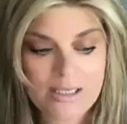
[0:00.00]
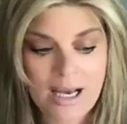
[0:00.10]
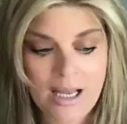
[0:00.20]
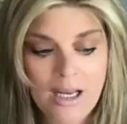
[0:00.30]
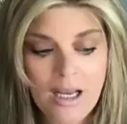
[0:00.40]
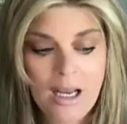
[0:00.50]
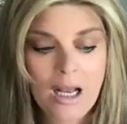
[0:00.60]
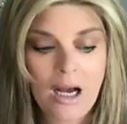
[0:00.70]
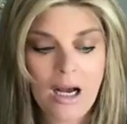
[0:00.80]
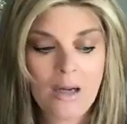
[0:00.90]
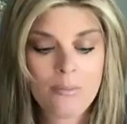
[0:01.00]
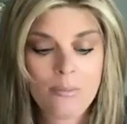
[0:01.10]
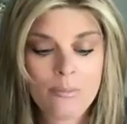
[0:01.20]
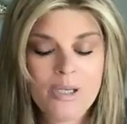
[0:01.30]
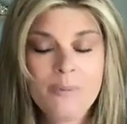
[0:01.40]
is that
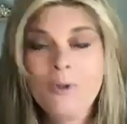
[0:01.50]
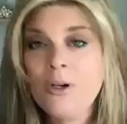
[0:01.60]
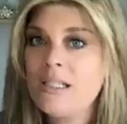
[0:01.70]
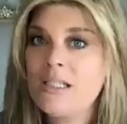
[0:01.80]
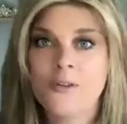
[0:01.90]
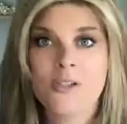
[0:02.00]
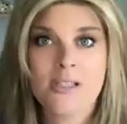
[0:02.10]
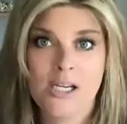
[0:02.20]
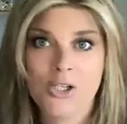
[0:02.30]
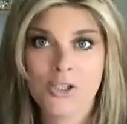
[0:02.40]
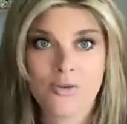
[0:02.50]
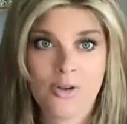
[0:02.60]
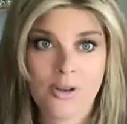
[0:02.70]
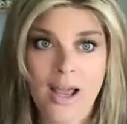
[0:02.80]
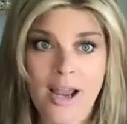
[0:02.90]
people are at different stages of
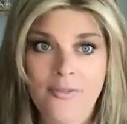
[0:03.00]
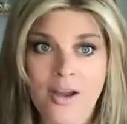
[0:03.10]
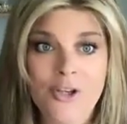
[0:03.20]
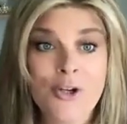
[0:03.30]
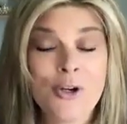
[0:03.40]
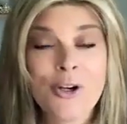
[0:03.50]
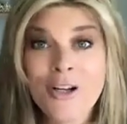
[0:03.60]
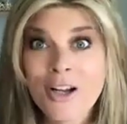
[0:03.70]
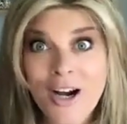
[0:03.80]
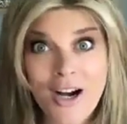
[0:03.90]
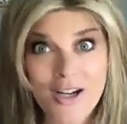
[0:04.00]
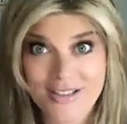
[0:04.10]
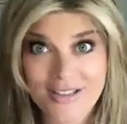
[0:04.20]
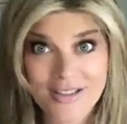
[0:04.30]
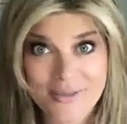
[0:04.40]
their life, and you're going to
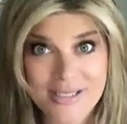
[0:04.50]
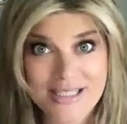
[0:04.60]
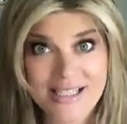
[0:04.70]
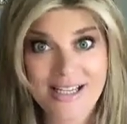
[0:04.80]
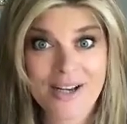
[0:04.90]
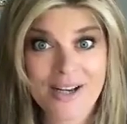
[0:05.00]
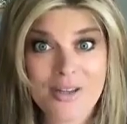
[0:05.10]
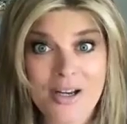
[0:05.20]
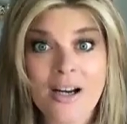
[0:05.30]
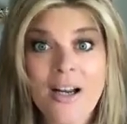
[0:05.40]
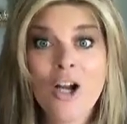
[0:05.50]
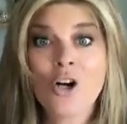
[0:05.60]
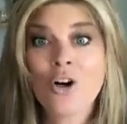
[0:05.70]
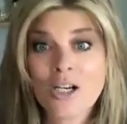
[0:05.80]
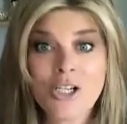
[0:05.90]
constantly be seeing out there,
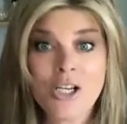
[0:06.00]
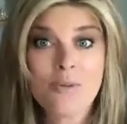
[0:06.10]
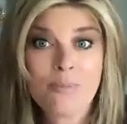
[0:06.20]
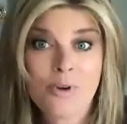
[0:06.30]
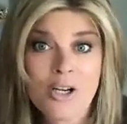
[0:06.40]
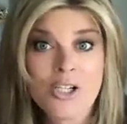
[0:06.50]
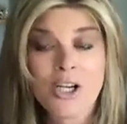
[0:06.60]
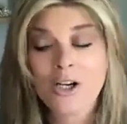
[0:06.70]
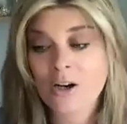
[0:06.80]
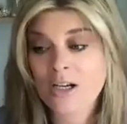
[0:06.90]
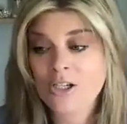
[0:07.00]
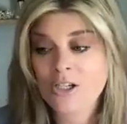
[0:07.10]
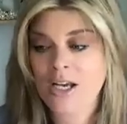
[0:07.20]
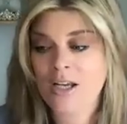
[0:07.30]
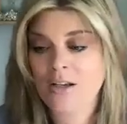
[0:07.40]
crush it, crush it, crush
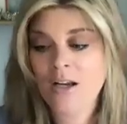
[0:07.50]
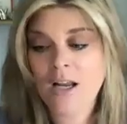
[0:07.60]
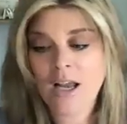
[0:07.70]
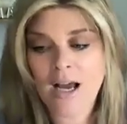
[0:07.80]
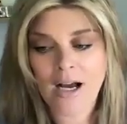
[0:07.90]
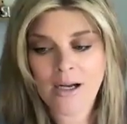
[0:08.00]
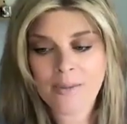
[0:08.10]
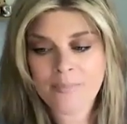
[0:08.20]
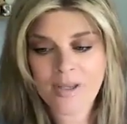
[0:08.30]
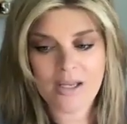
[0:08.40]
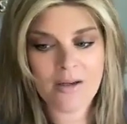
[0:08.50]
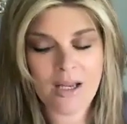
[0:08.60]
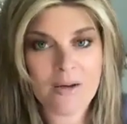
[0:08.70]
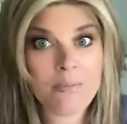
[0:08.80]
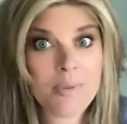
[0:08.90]
it,
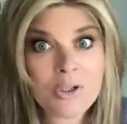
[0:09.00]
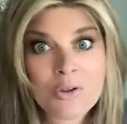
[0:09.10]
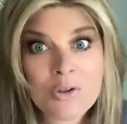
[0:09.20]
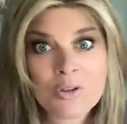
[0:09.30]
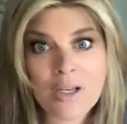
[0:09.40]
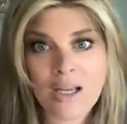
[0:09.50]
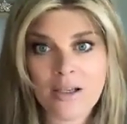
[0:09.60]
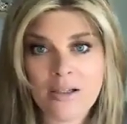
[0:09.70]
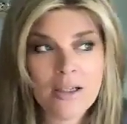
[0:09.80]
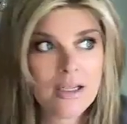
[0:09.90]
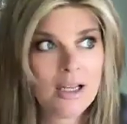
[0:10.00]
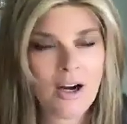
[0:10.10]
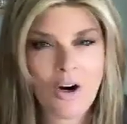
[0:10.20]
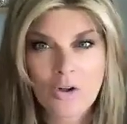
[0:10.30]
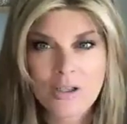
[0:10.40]
and build, and
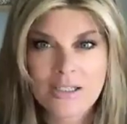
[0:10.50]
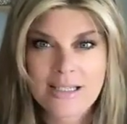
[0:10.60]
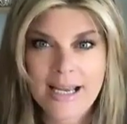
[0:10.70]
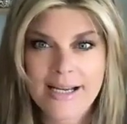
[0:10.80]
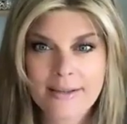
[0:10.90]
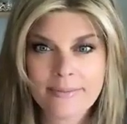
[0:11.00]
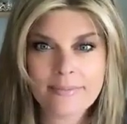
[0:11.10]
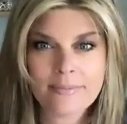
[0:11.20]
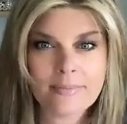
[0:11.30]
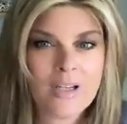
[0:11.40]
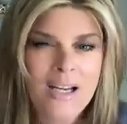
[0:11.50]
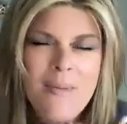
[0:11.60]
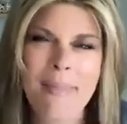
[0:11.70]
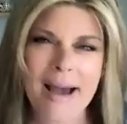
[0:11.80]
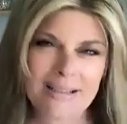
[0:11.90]
all this like
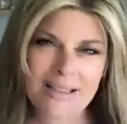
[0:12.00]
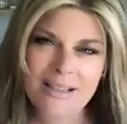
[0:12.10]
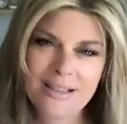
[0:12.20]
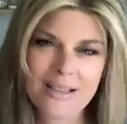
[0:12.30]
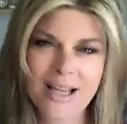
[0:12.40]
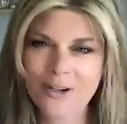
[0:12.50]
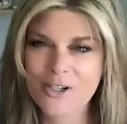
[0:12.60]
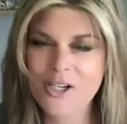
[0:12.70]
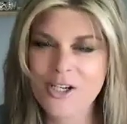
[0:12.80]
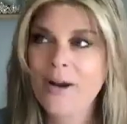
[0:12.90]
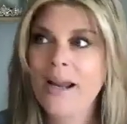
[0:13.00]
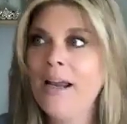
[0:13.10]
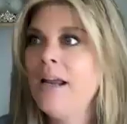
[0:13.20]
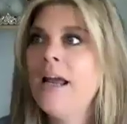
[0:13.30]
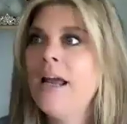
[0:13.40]
kind of masculine energy,
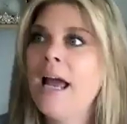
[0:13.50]
right?